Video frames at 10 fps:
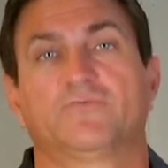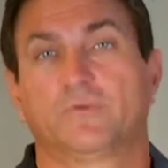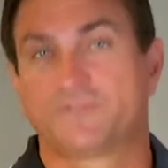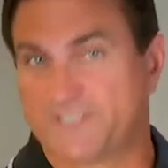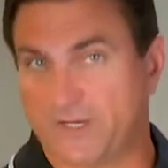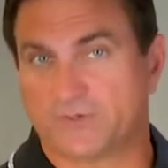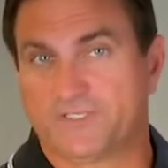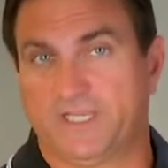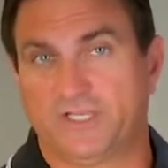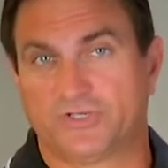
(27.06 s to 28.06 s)
from
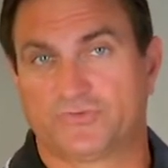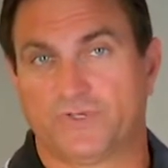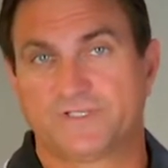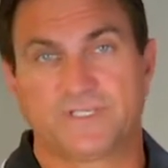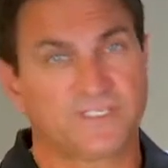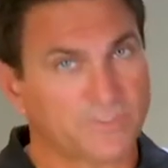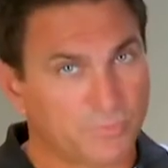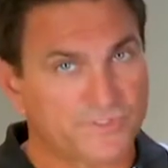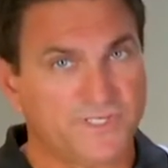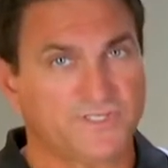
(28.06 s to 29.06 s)
CRC Industries is a
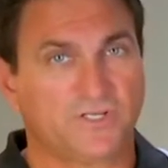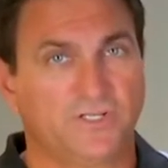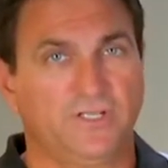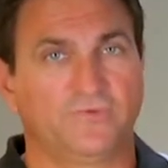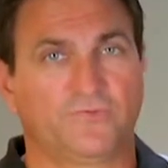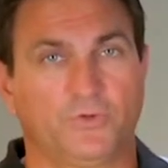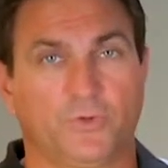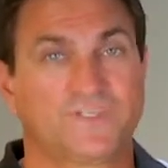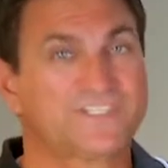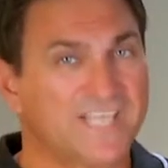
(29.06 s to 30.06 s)
precision cleaner for
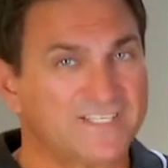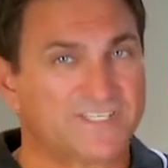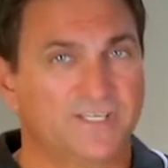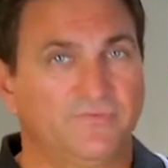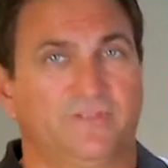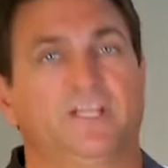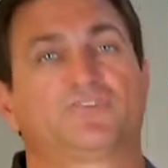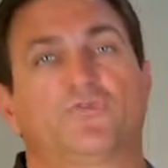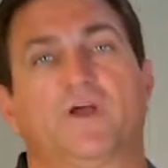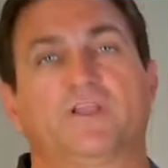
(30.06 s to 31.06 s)
your sensitive
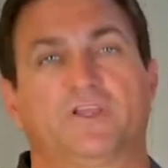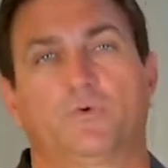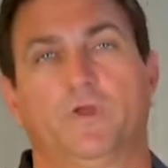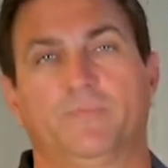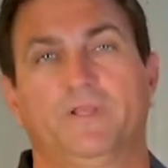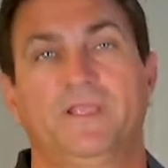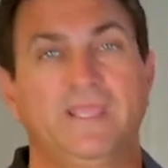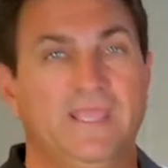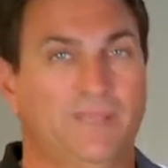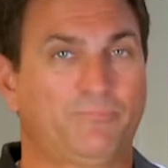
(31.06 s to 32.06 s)
electronic equipment
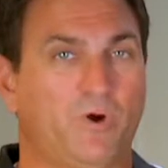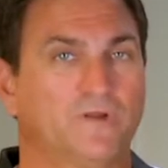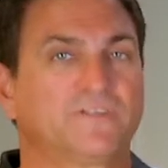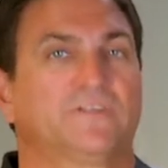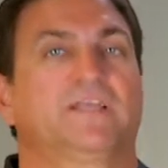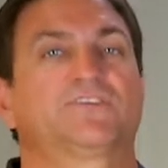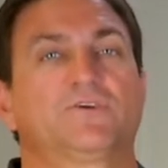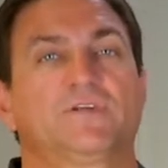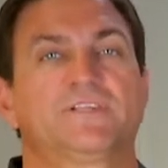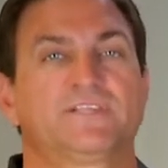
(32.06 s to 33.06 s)
and parts like
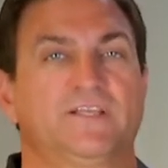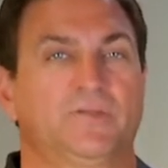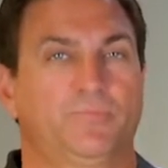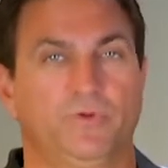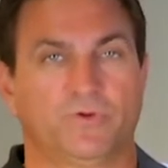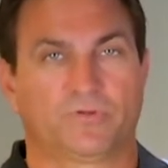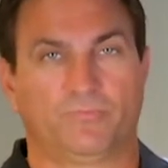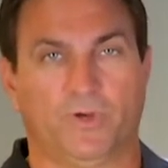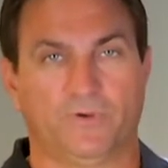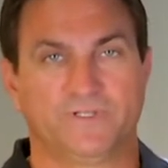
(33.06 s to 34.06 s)
circuits and computer
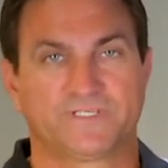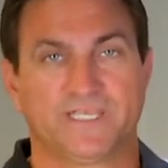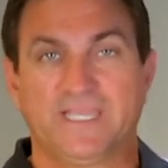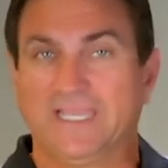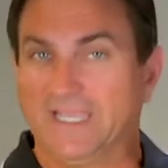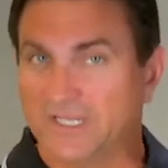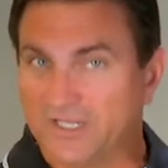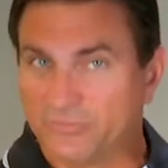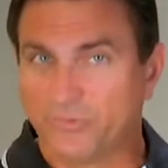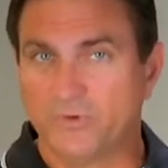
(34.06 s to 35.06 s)
components, and it
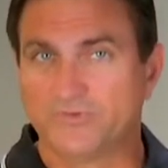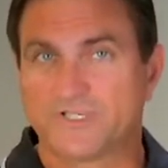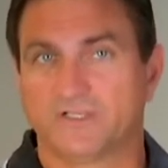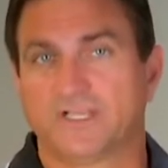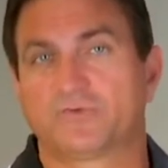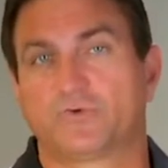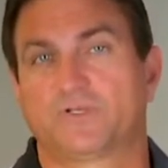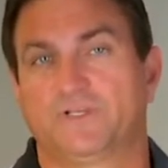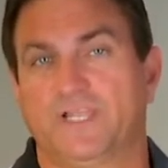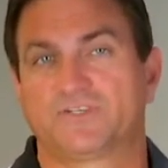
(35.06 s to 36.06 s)
improves the electrical
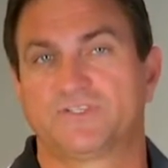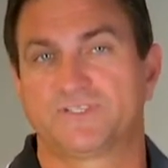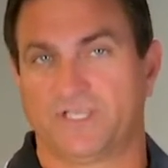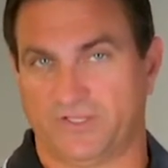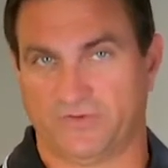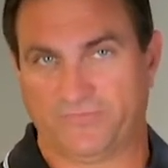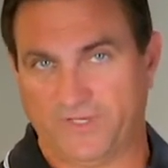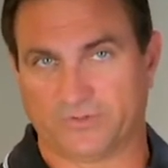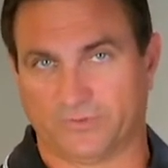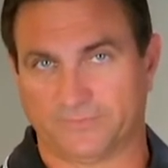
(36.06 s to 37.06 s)
connections in your
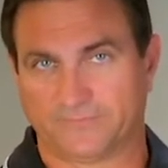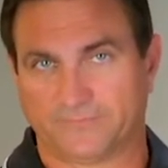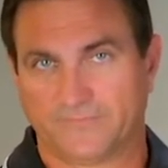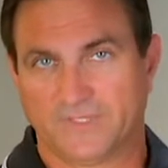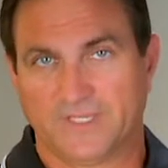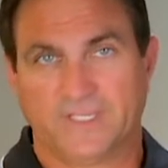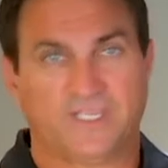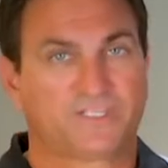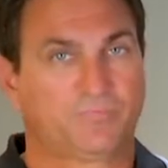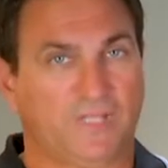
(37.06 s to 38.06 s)
vehicle.
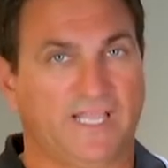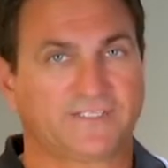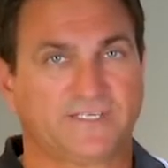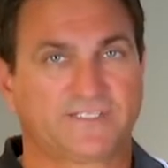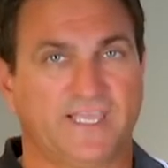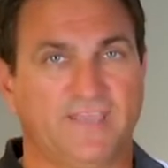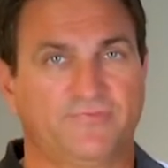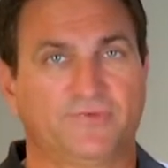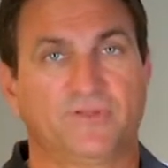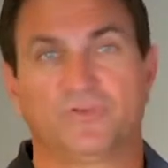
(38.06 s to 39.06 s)
It's plastic
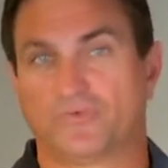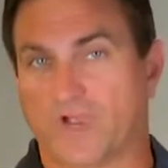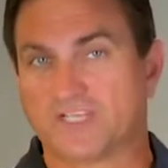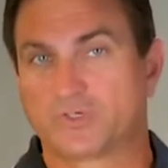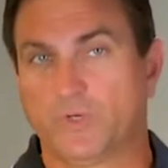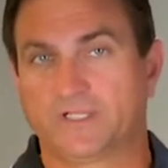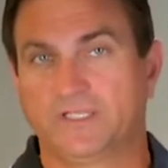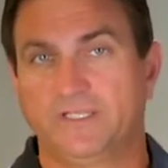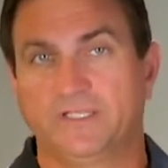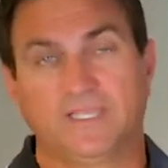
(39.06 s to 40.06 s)
safe, dries
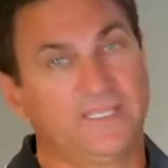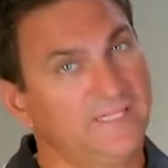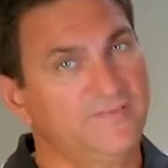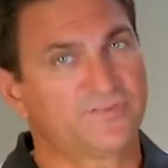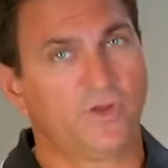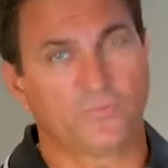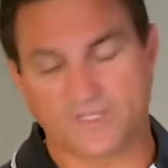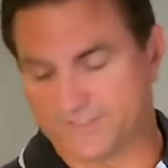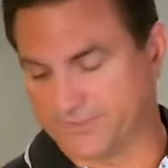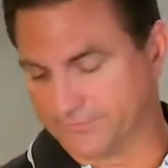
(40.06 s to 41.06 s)
quickly, and leaves no
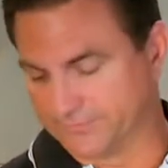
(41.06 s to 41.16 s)
residue.